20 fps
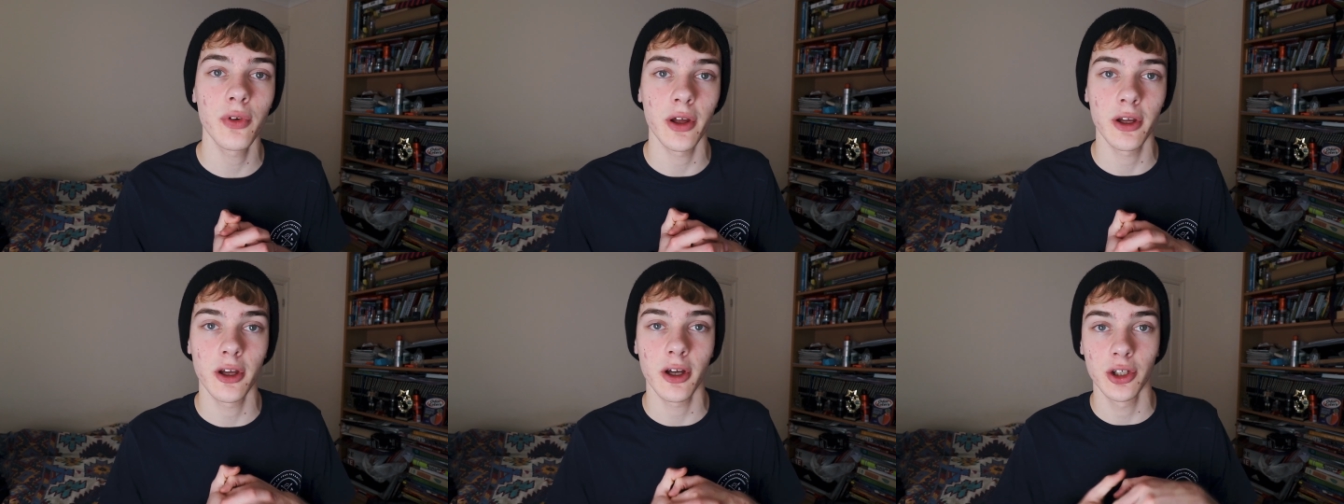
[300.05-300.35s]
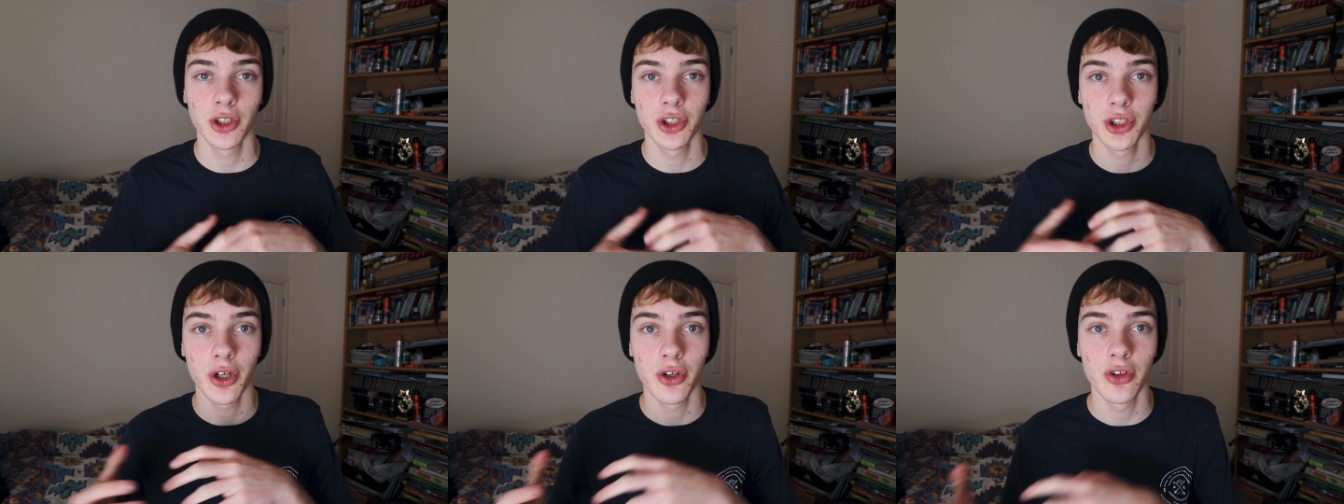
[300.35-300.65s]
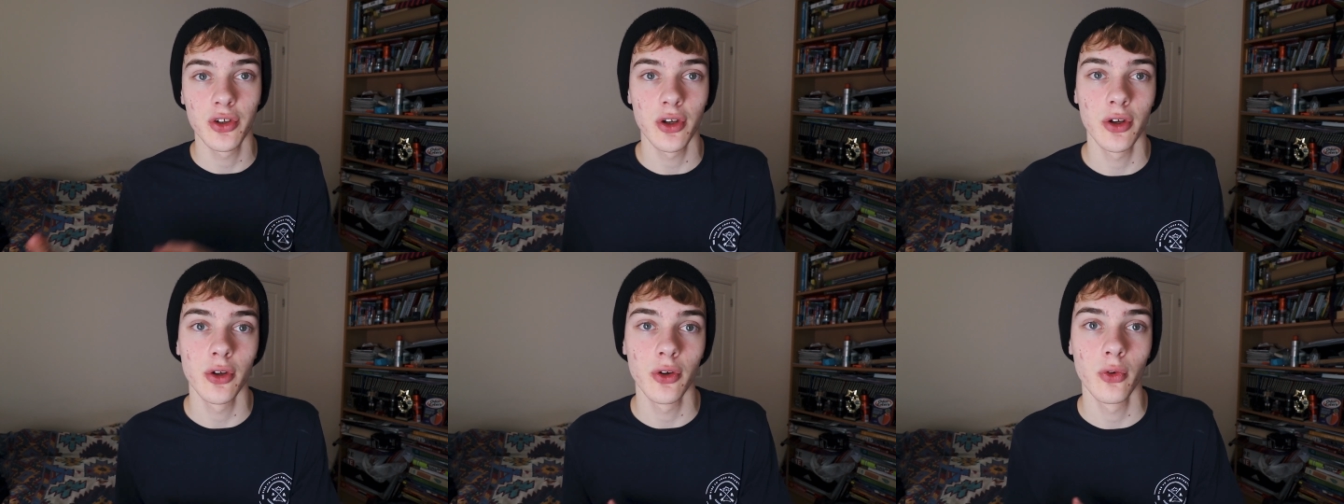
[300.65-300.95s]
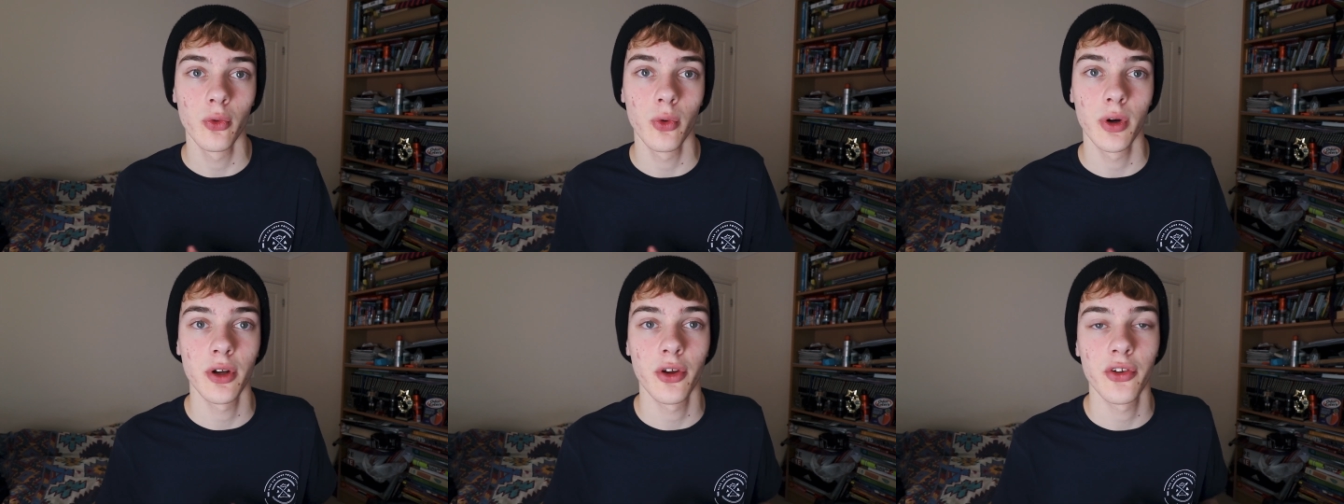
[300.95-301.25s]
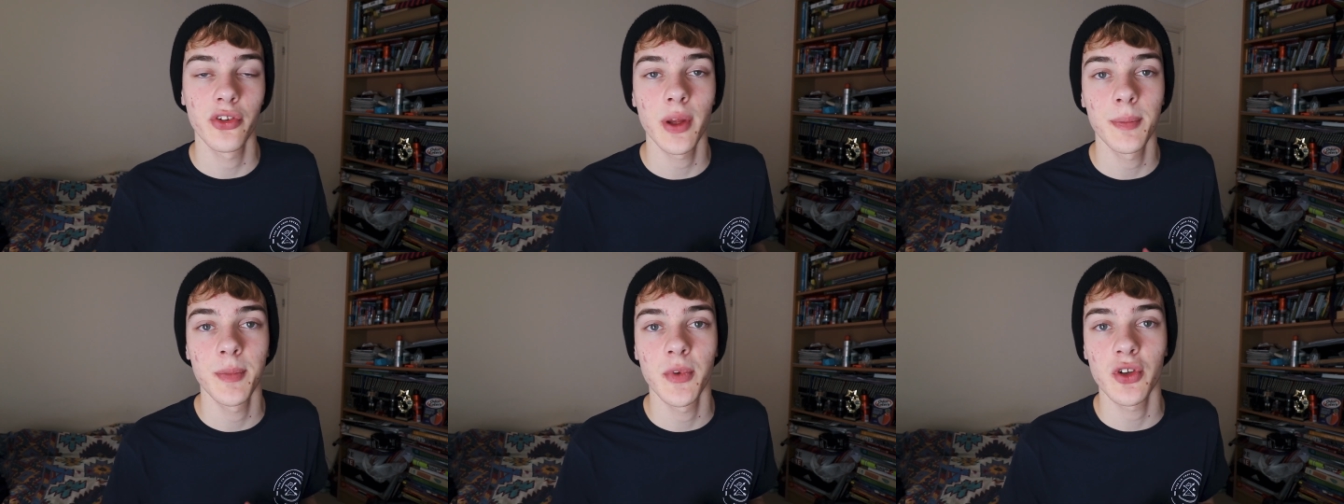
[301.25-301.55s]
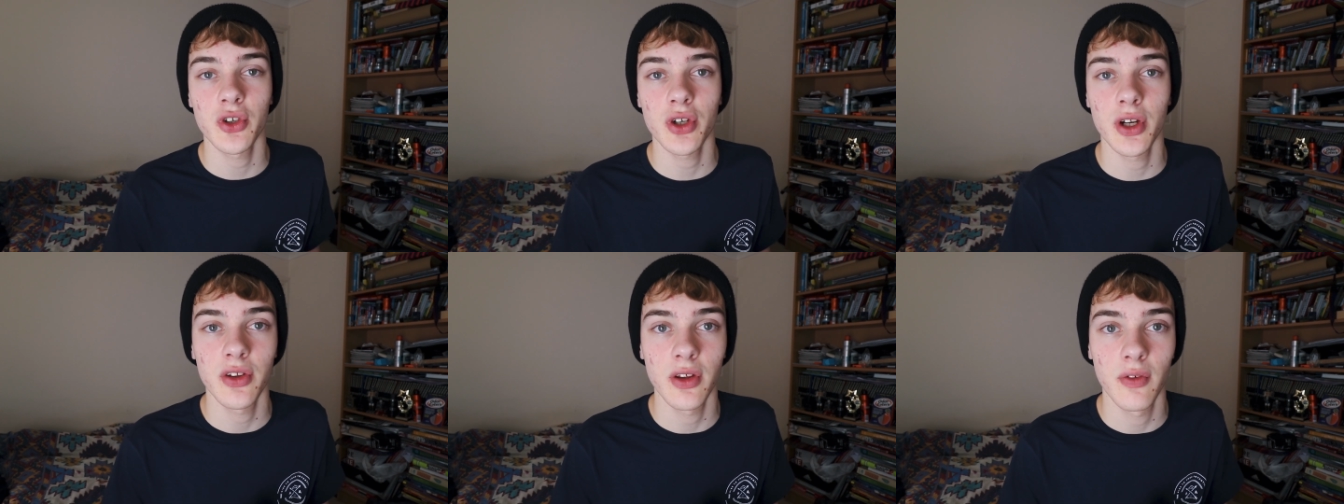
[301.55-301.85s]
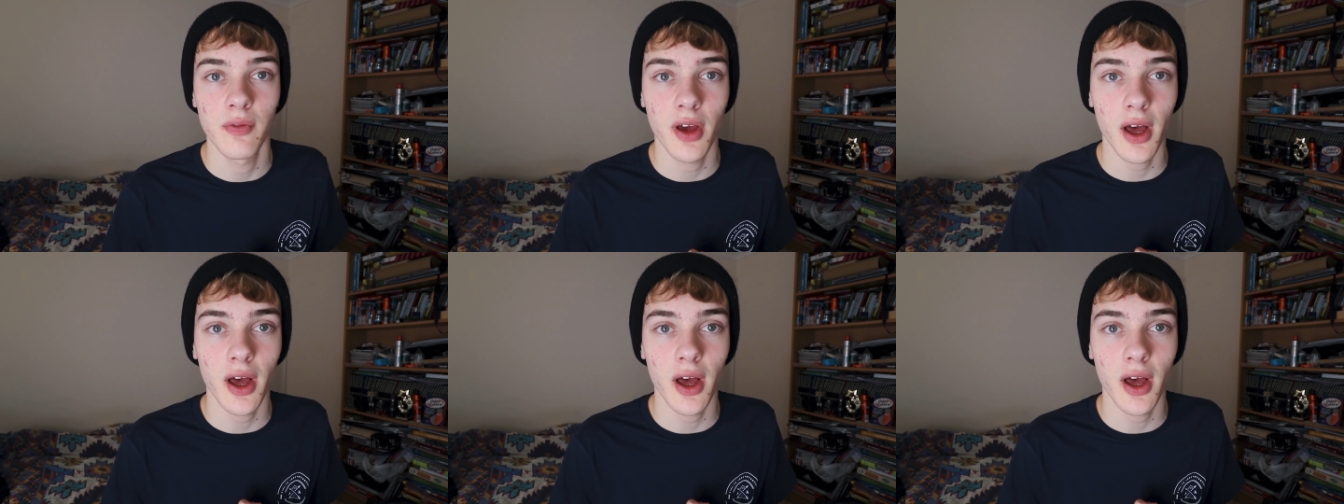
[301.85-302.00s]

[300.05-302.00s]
like I showed you when I was demonstrating